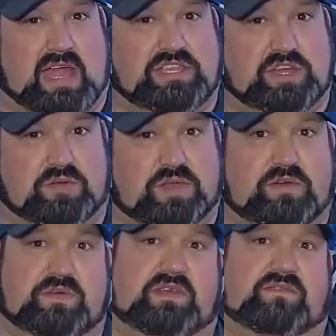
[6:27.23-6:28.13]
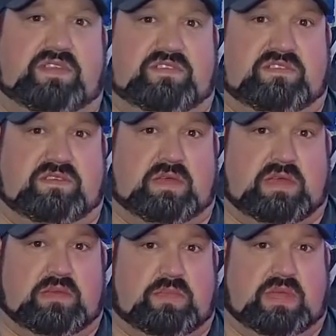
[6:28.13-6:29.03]
I don't know if it's
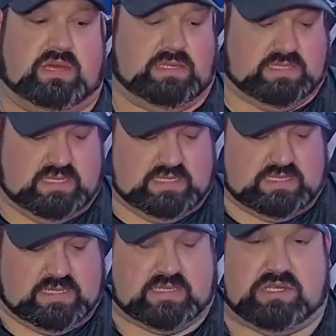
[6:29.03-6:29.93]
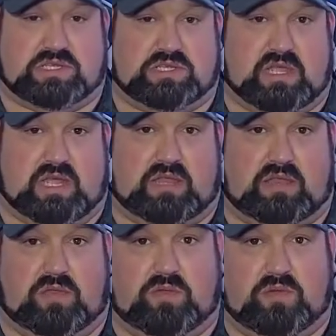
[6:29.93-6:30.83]
because this is such a
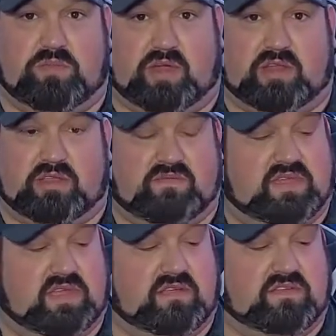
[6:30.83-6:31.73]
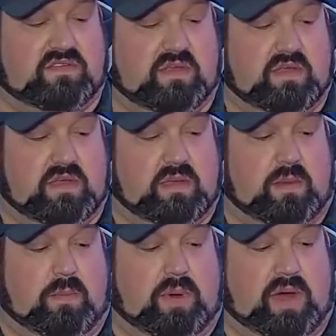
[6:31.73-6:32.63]
new product of theirs,
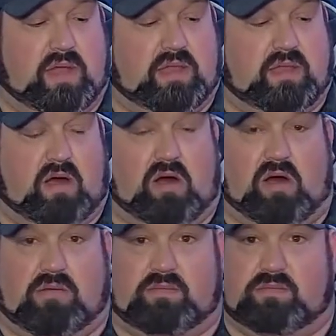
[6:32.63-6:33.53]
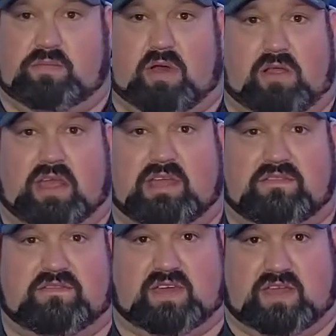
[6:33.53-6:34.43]
but all I
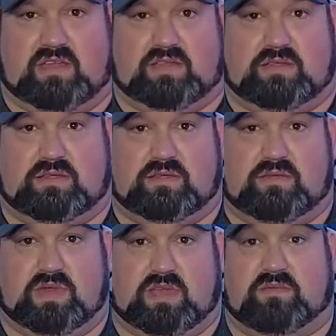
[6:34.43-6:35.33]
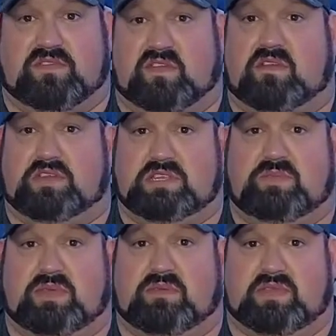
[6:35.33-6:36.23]
can find when it comes to
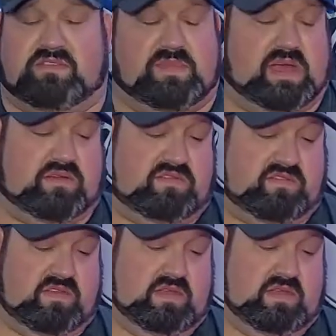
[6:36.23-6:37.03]
RGB with this mouse,